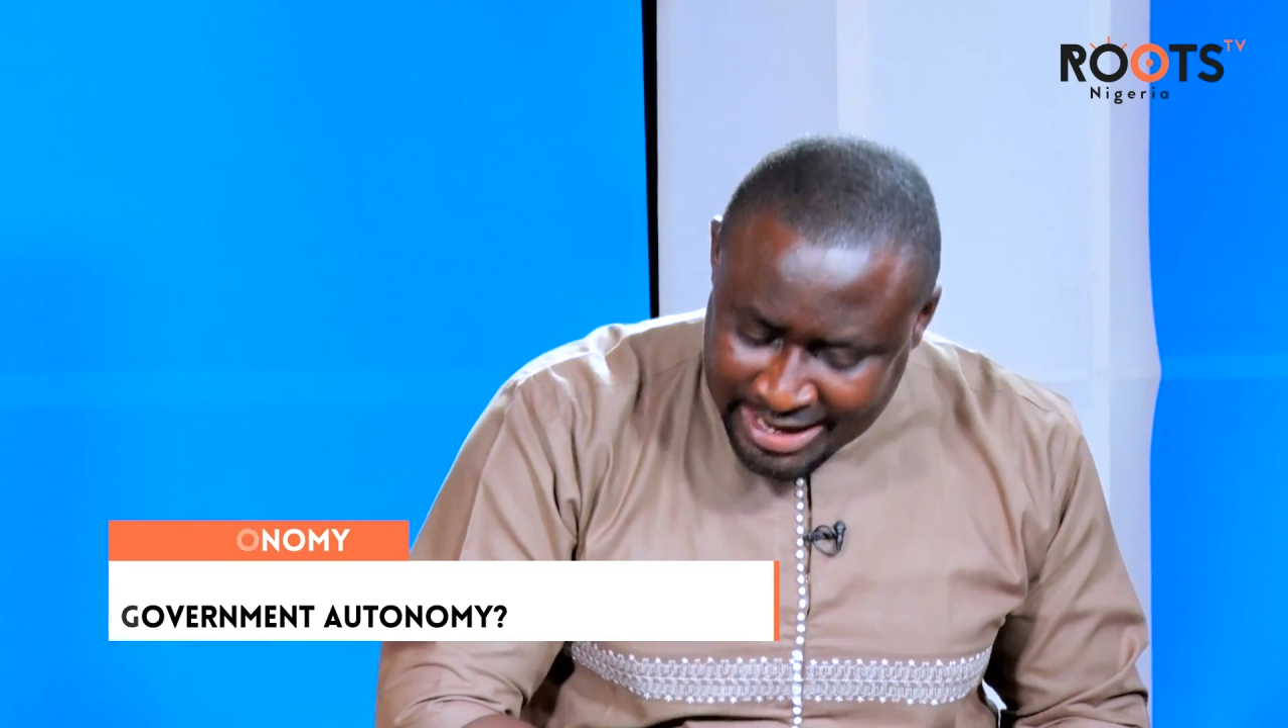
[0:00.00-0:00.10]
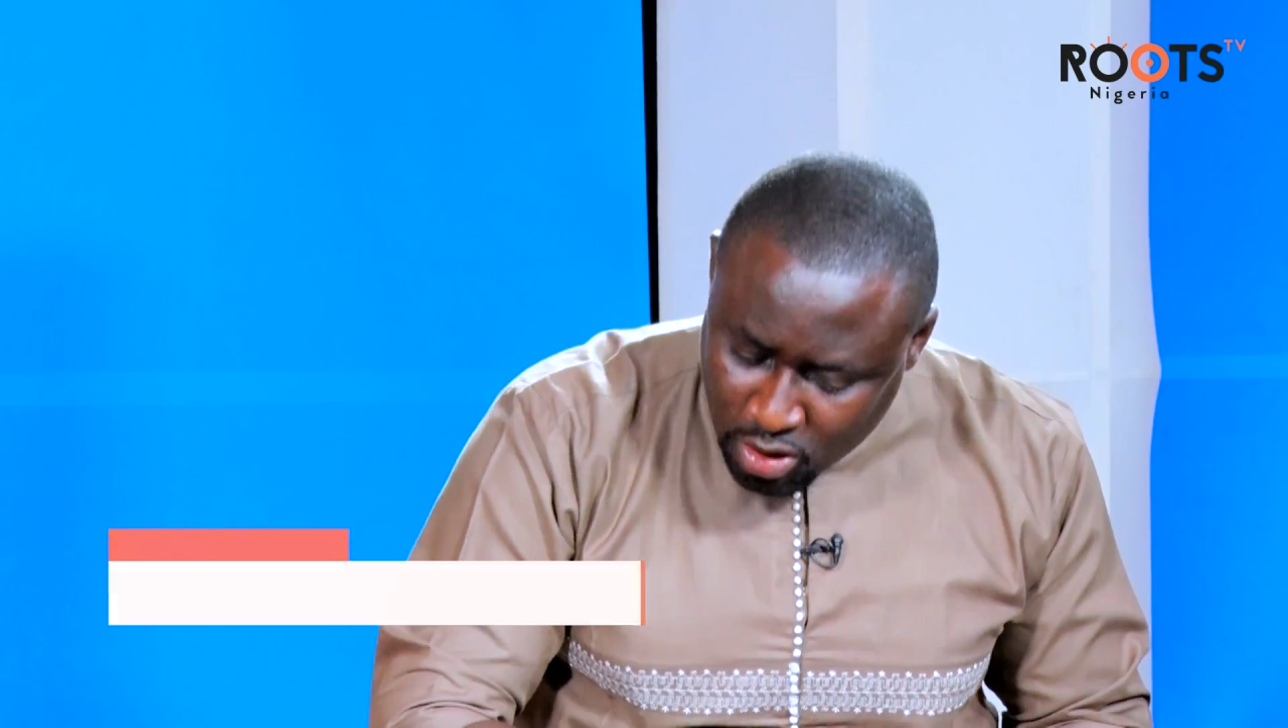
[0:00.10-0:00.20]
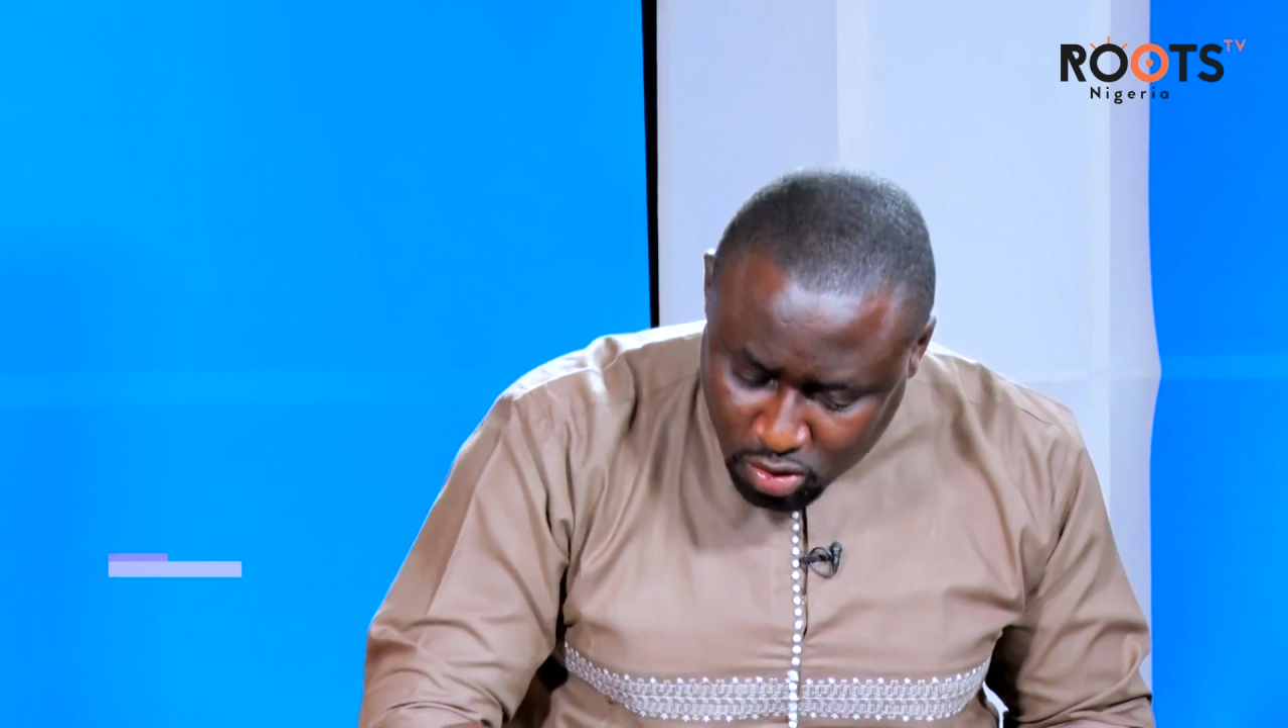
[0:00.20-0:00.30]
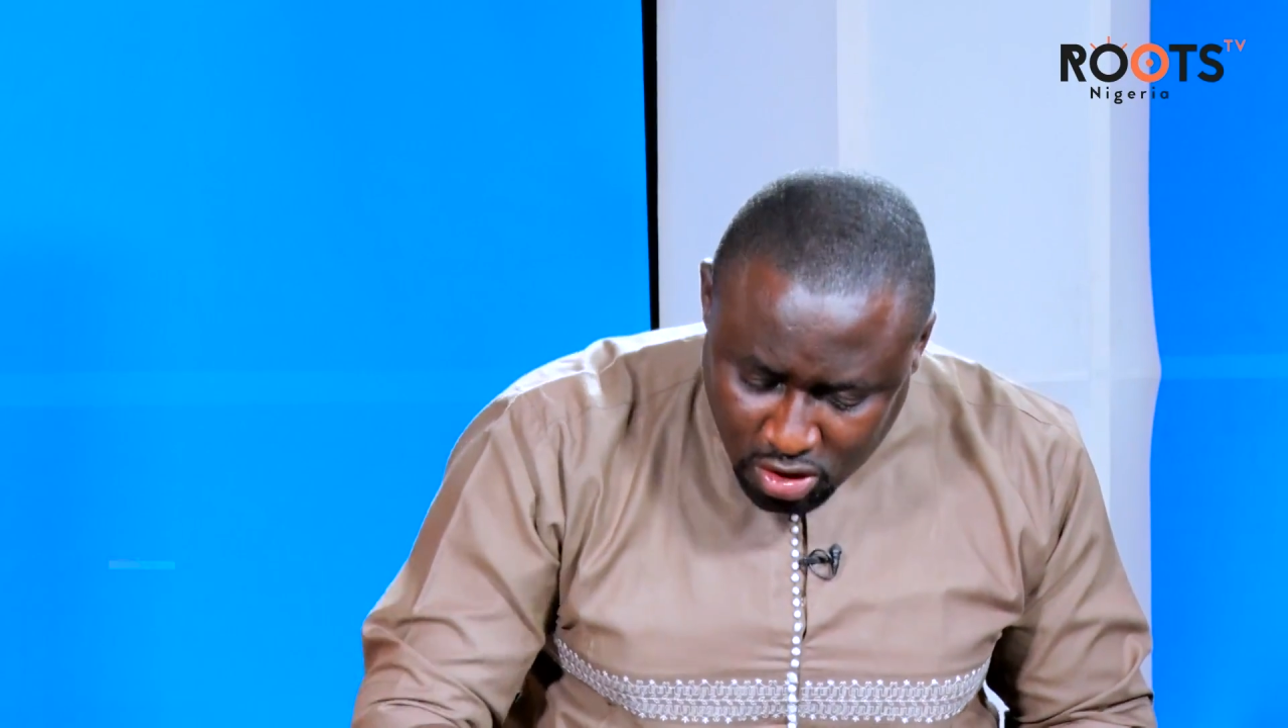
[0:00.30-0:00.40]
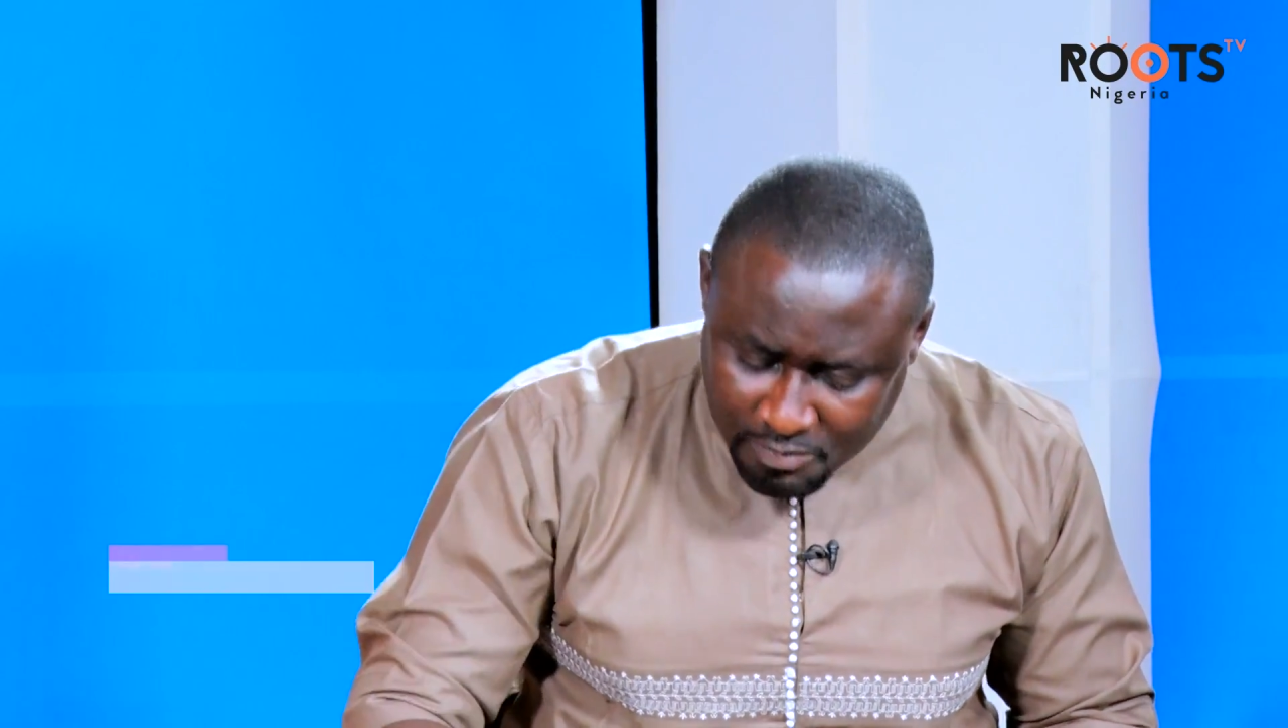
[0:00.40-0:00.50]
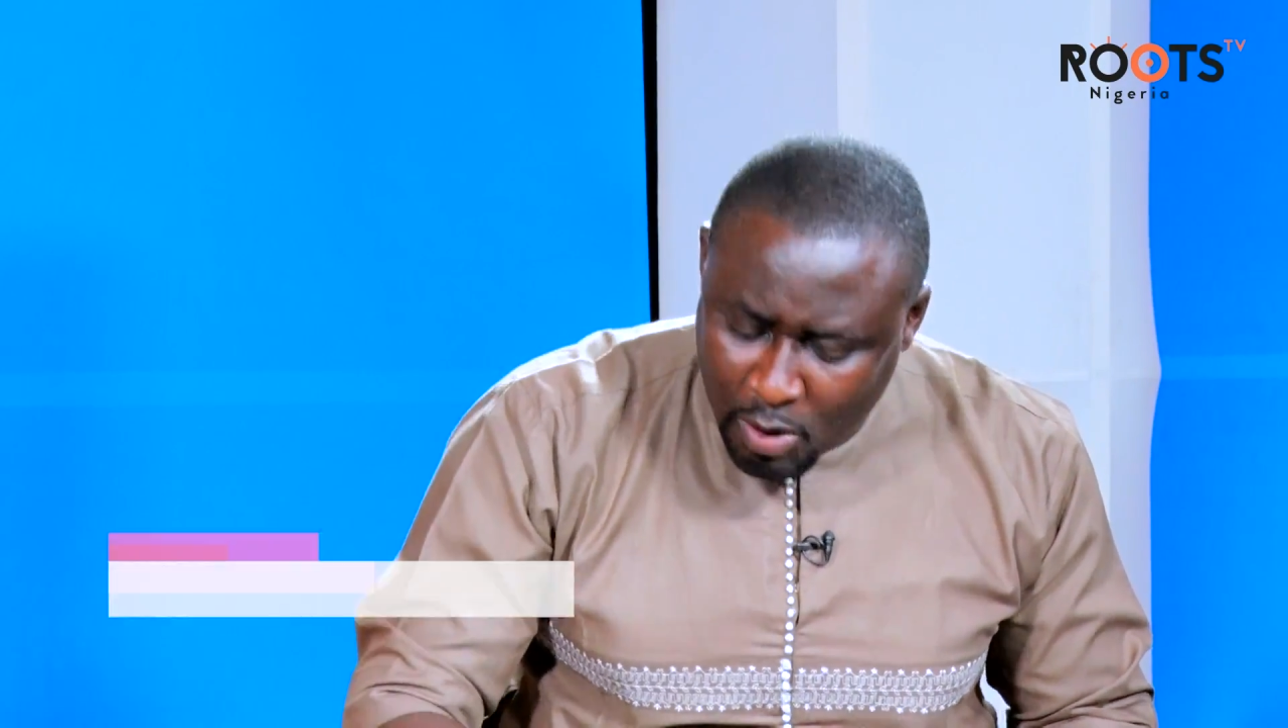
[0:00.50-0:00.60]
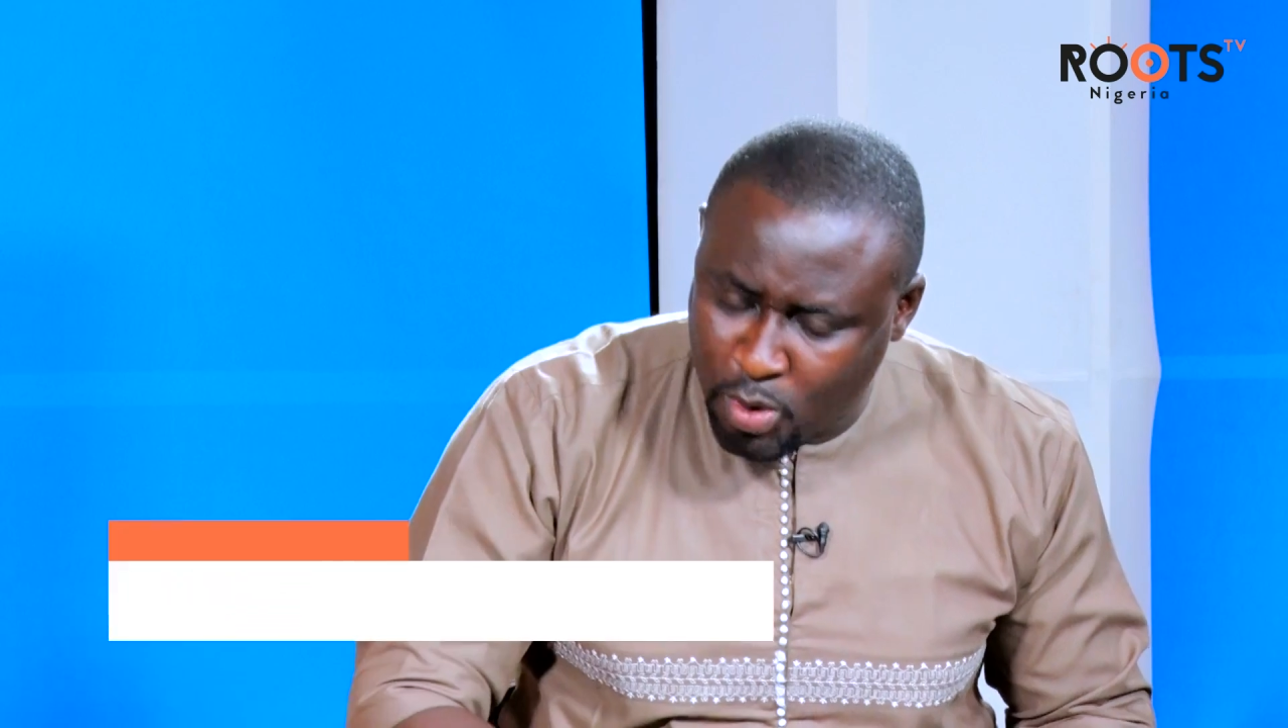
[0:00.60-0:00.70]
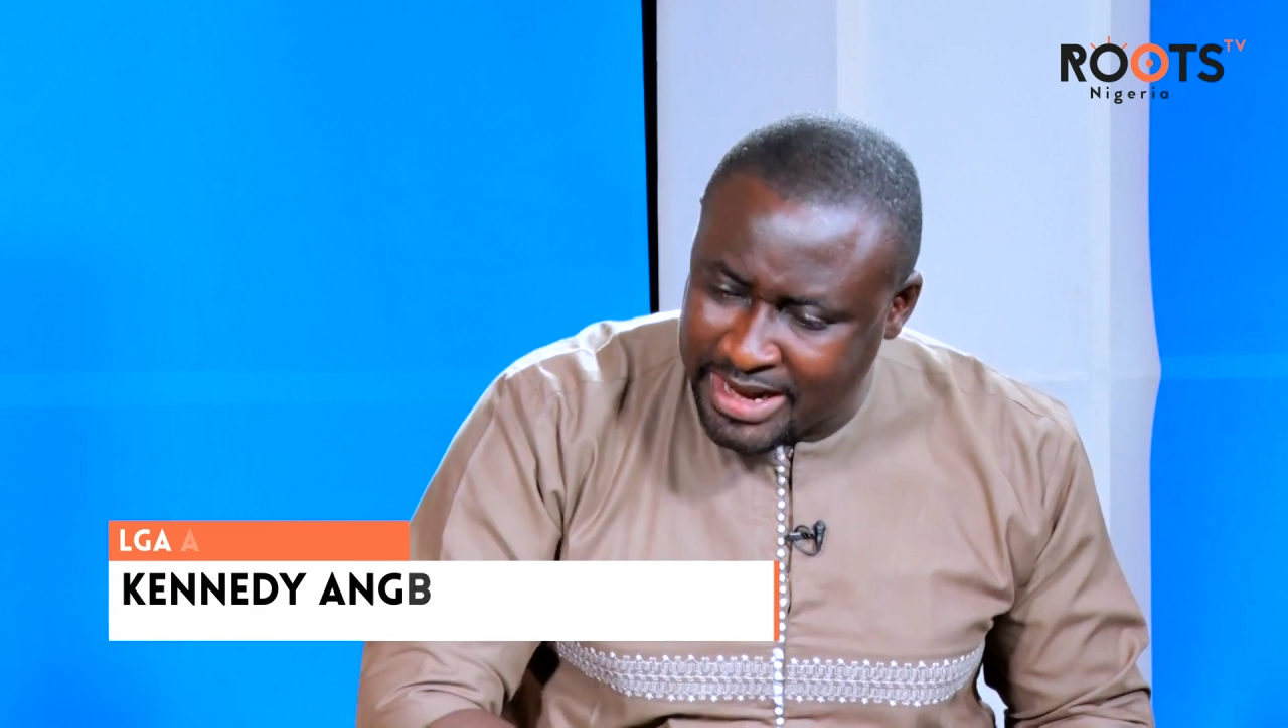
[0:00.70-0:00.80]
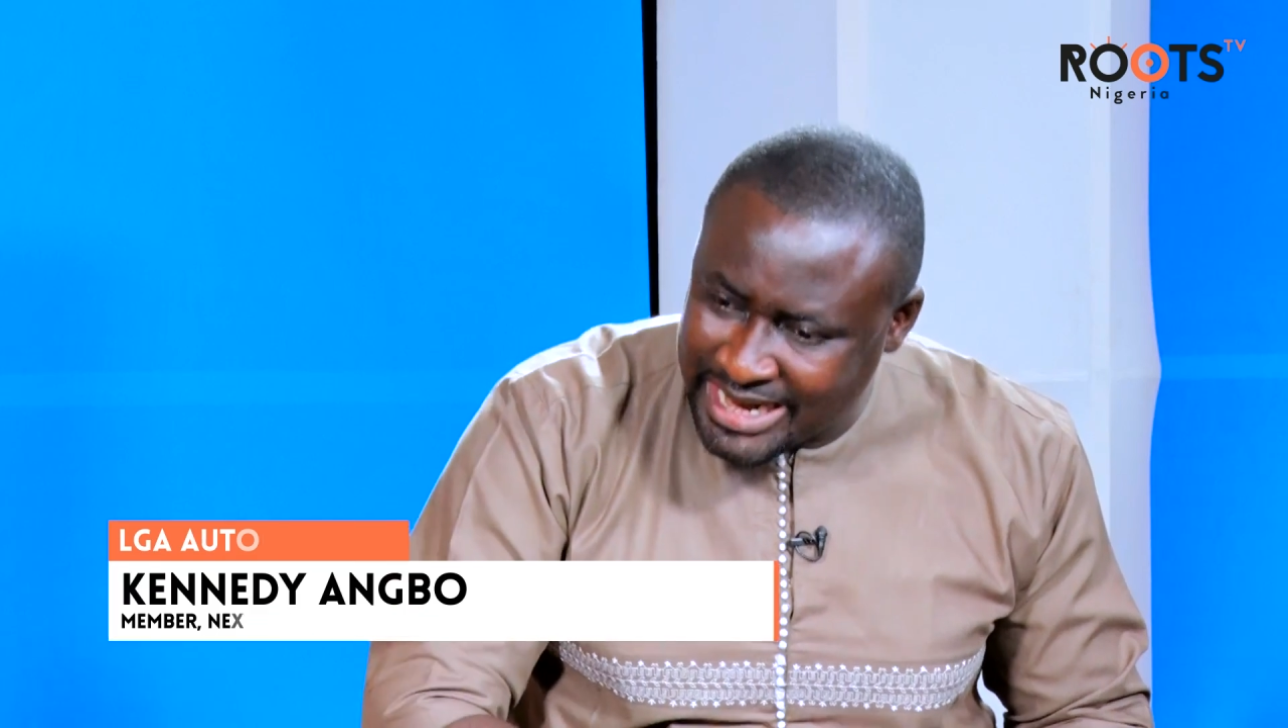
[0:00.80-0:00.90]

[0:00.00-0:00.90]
local government will